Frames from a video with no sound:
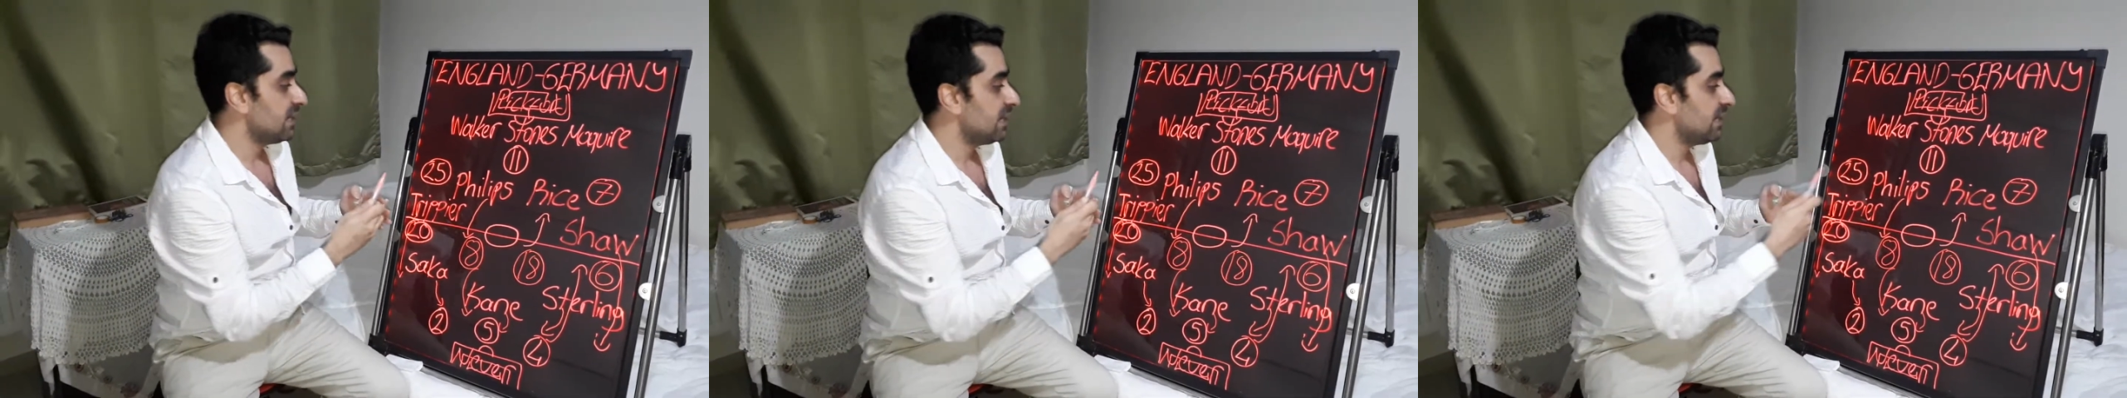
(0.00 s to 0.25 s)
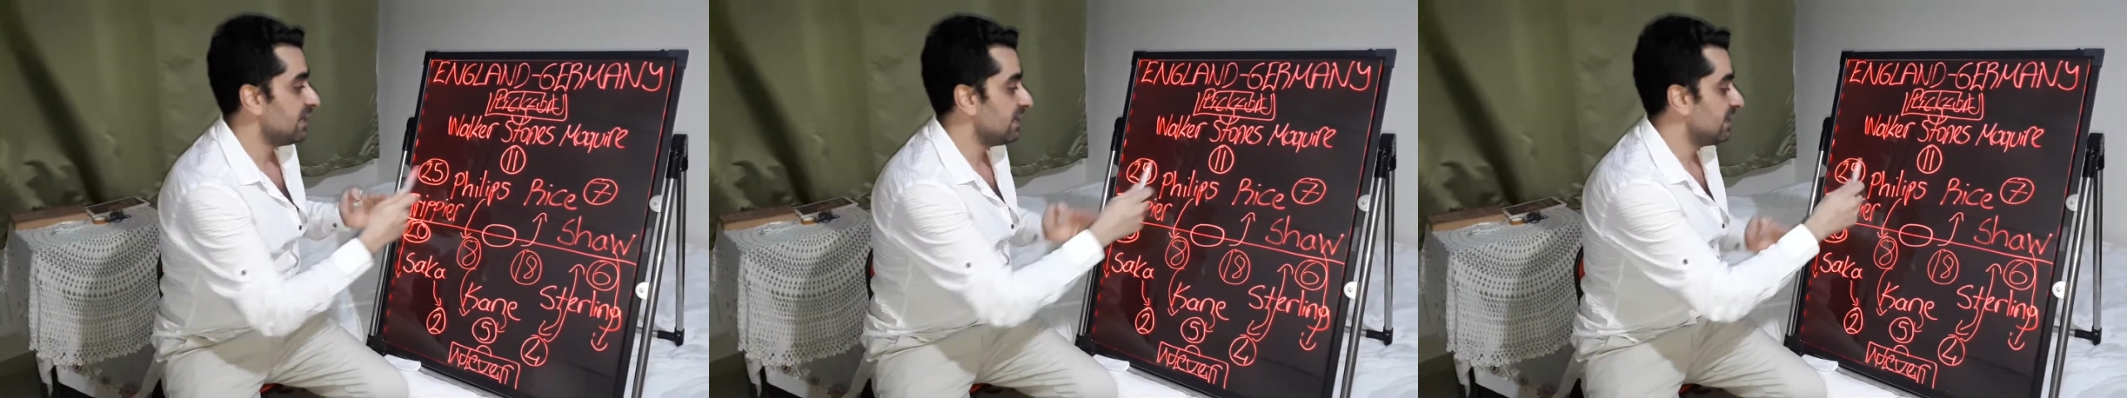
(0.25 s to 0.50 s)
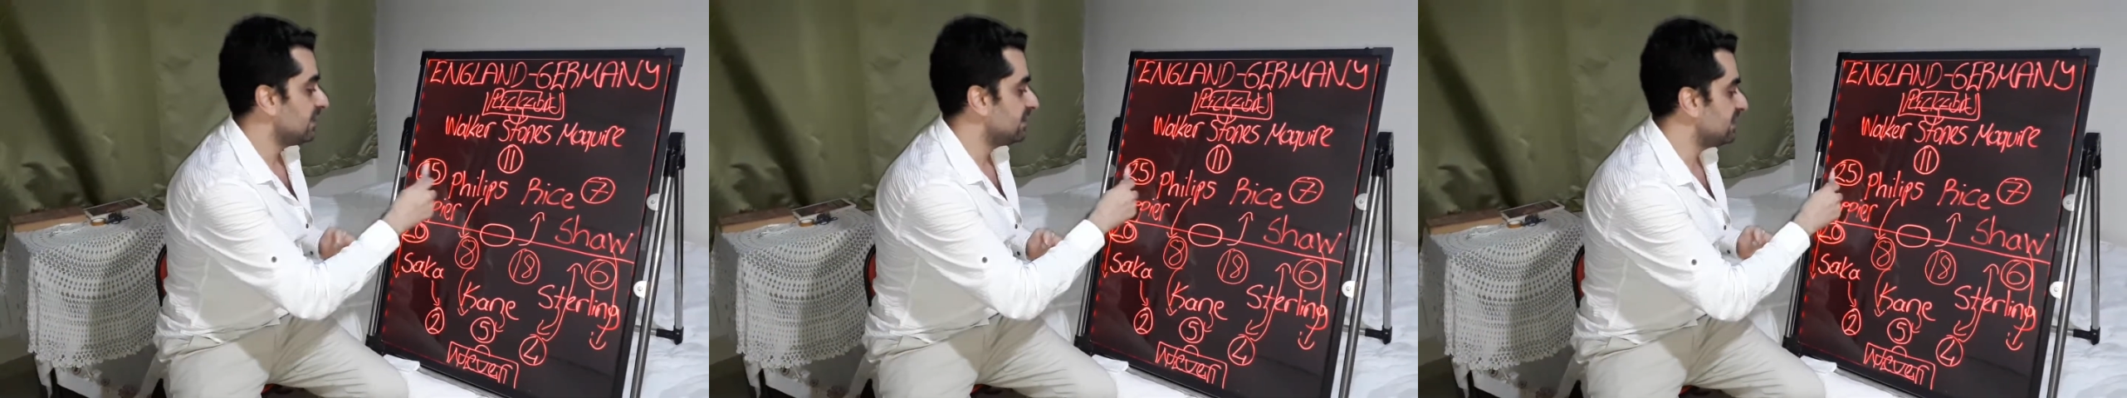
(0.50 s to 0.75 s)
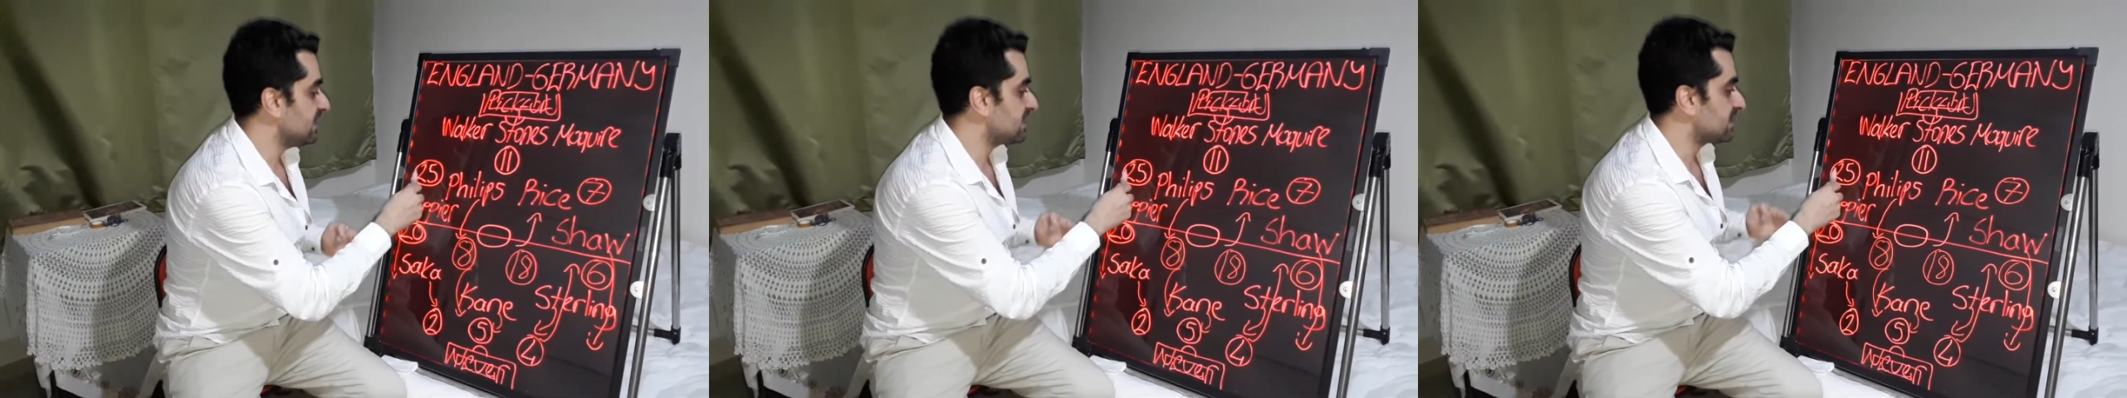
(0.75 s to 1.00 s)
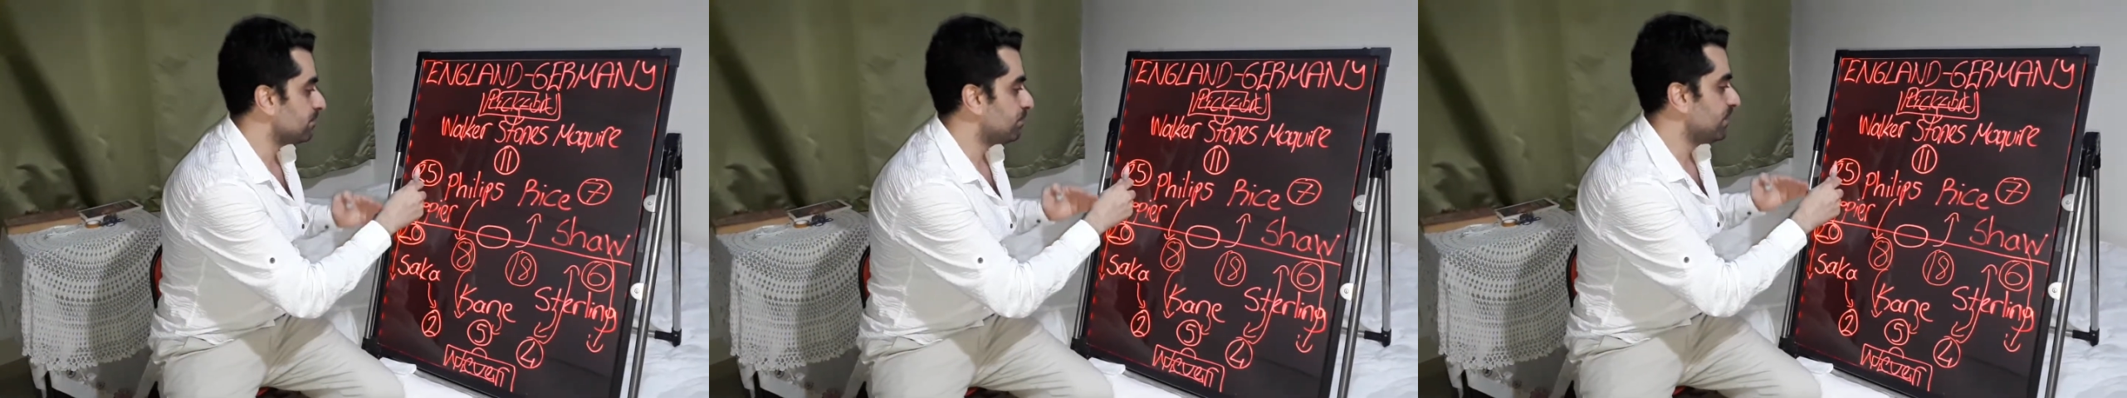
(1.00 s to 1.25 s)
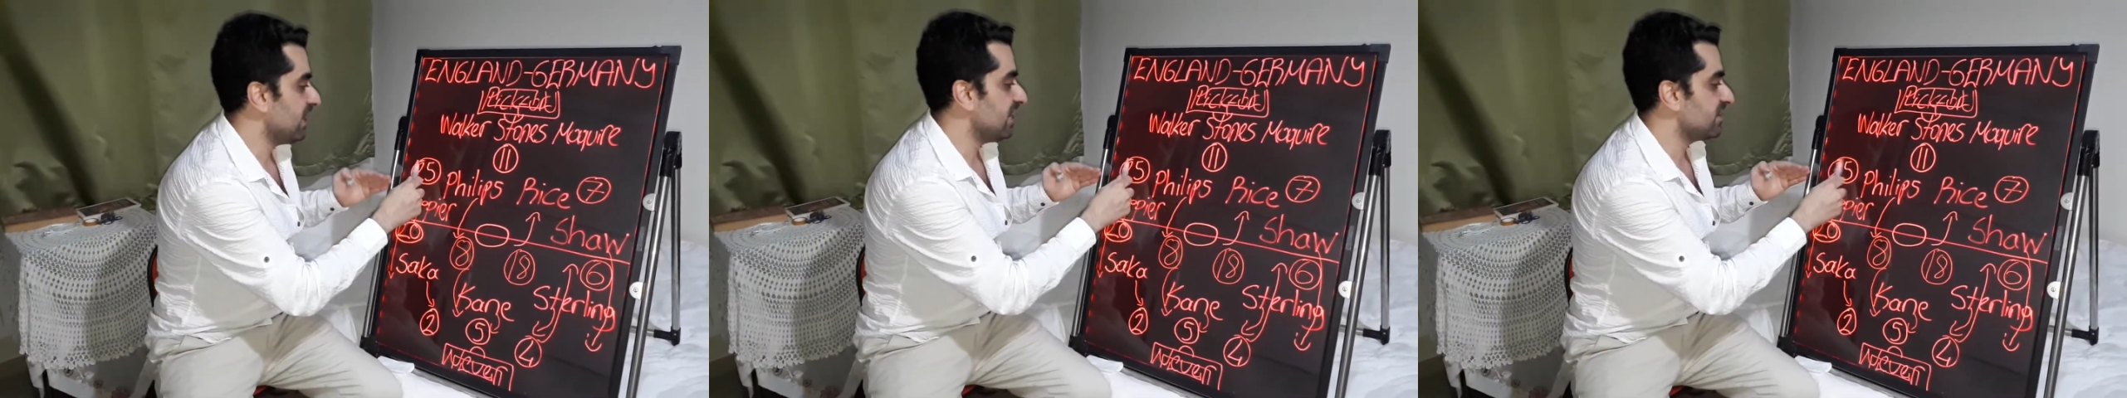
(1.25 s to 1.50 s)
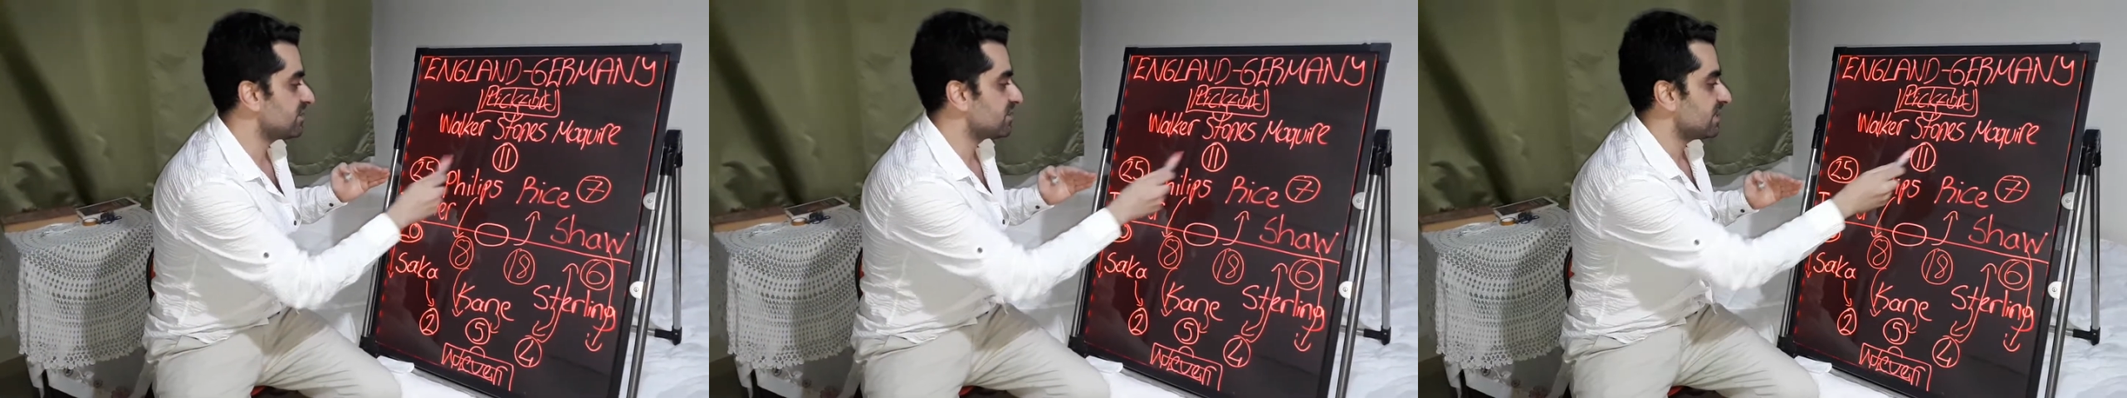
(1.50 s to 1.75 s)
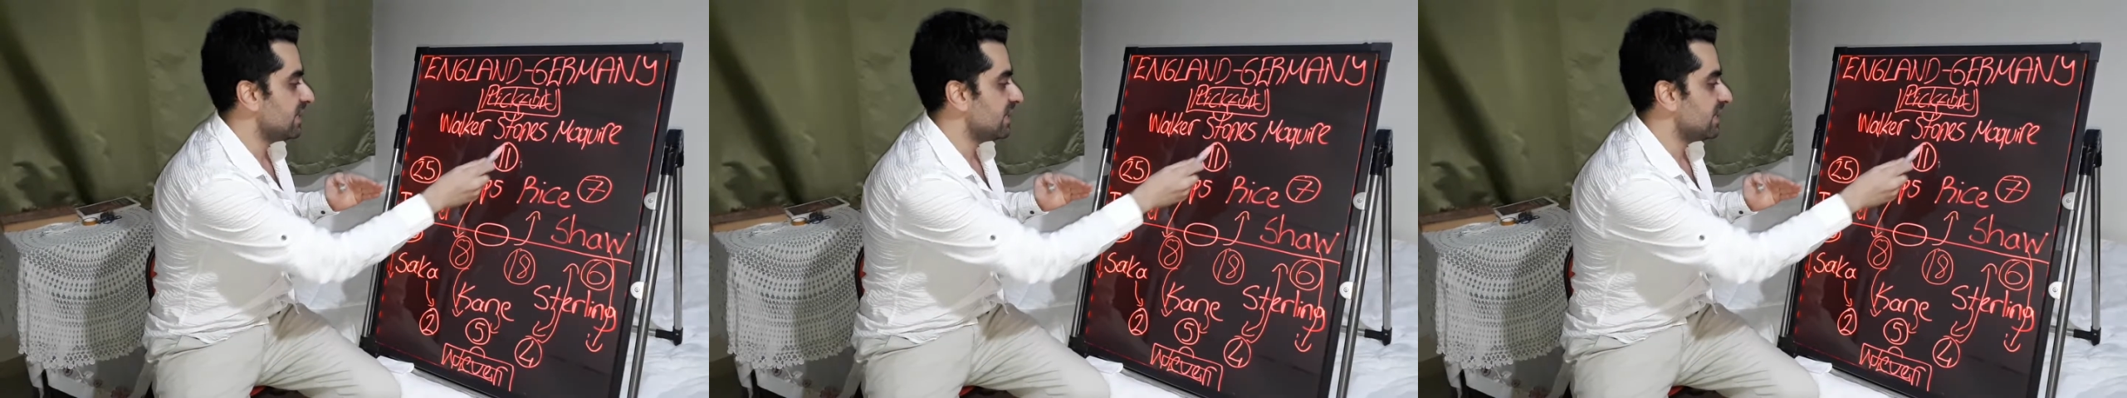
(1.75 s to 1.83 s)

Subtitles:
these players